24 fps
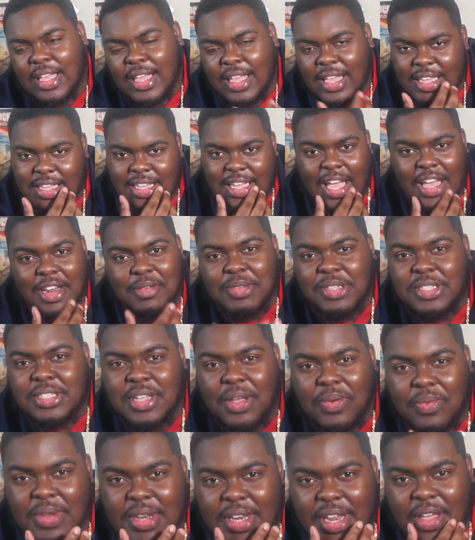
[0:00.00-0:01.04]
it gotta be
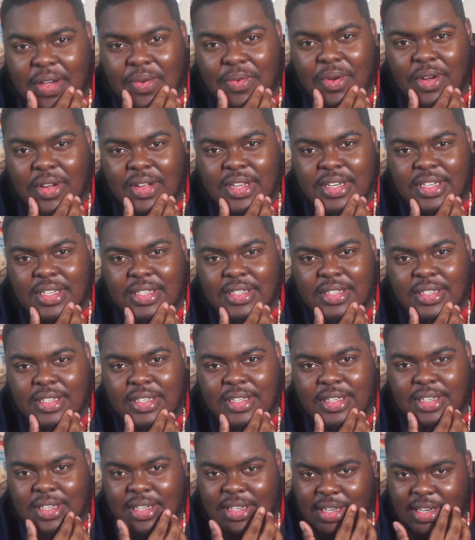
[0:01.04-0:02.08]
something networking.
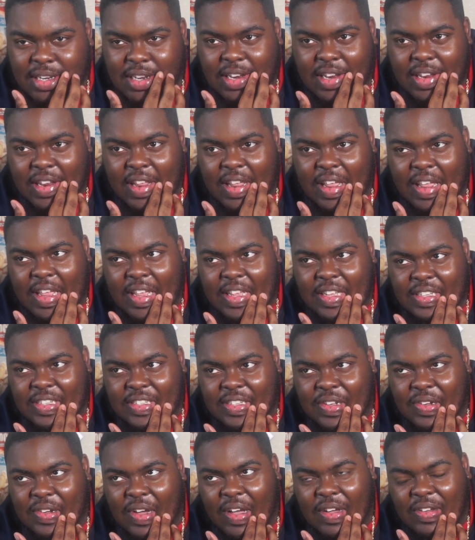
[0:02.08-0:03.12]

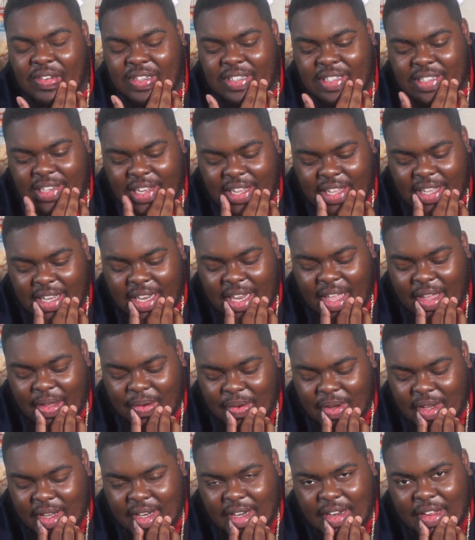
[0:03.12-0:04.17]
So I was just thinking like,
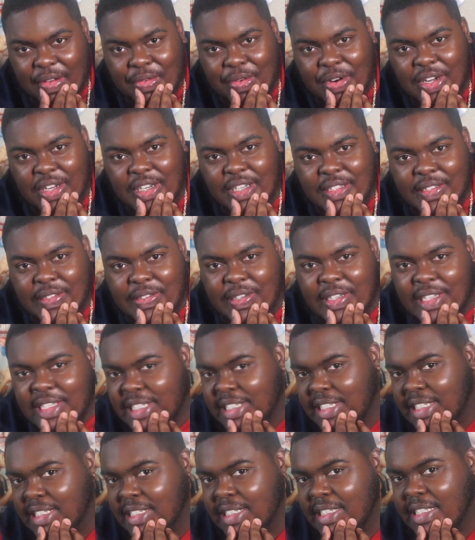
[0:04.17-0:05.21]
what, networking the
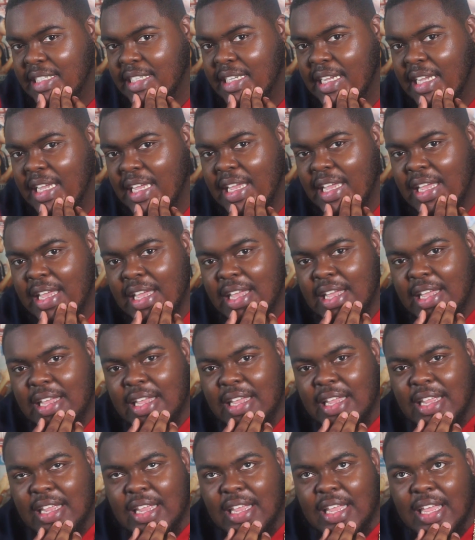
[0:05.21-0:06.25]
trenches.
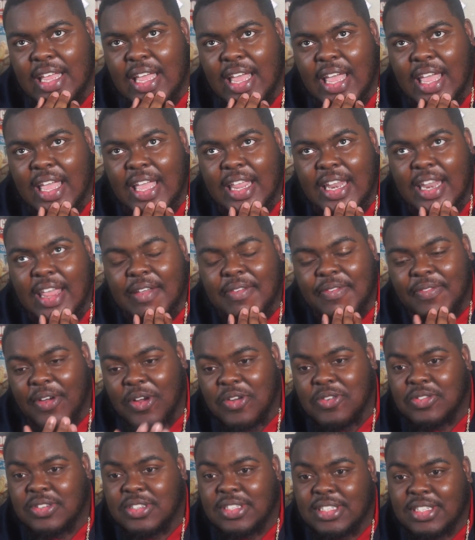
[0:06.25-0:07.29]
And at
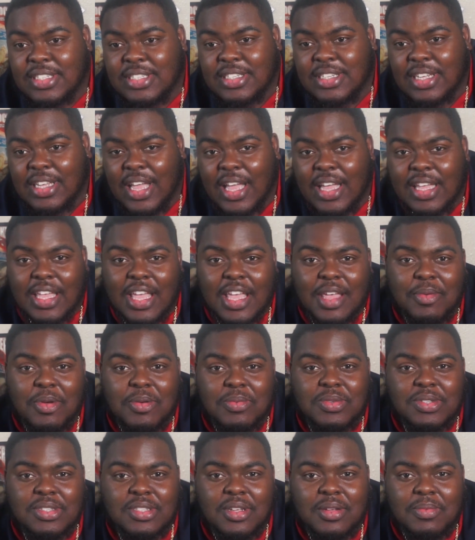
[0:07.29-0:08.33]
first, I came up
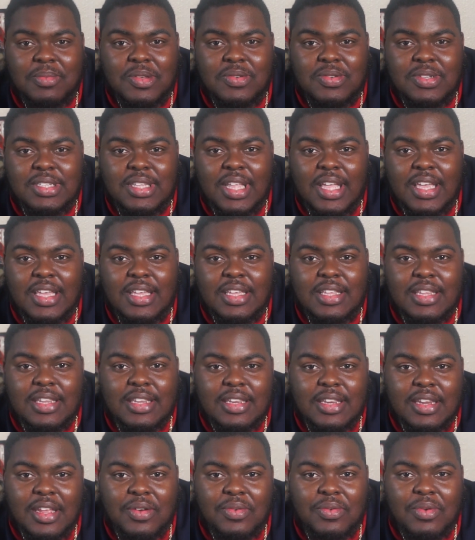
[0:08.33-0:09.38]
with something, it was like
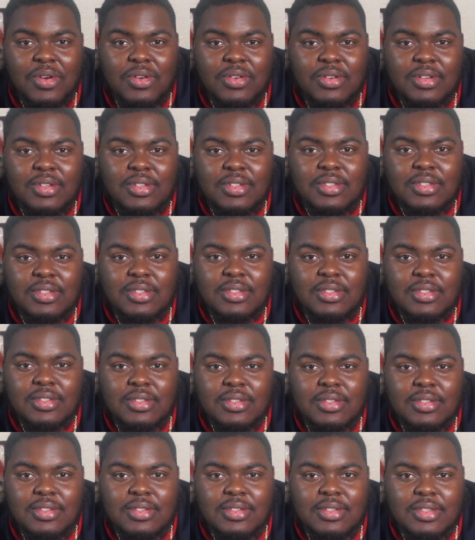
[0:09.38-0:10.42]
network
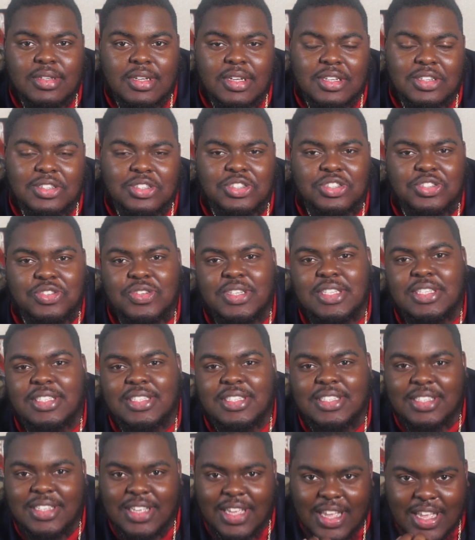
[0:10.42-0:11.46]
of the
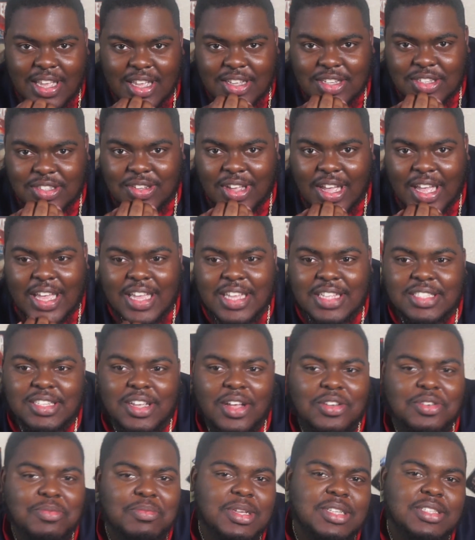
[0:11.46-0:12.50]
streets. So I had
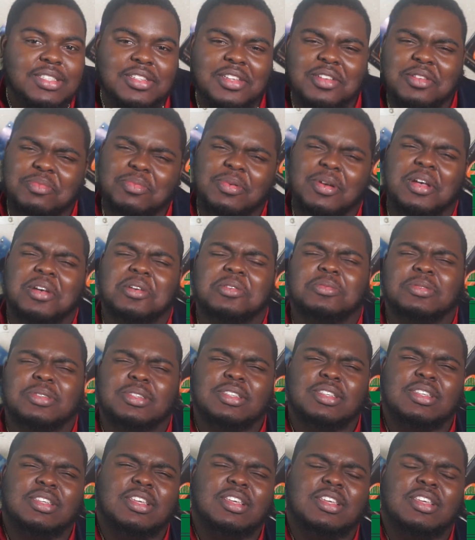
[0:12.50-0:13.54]
talked to my step
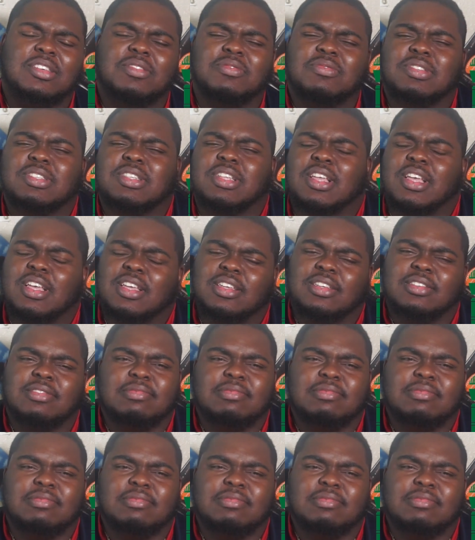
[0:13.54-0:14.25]
pops, and he was like,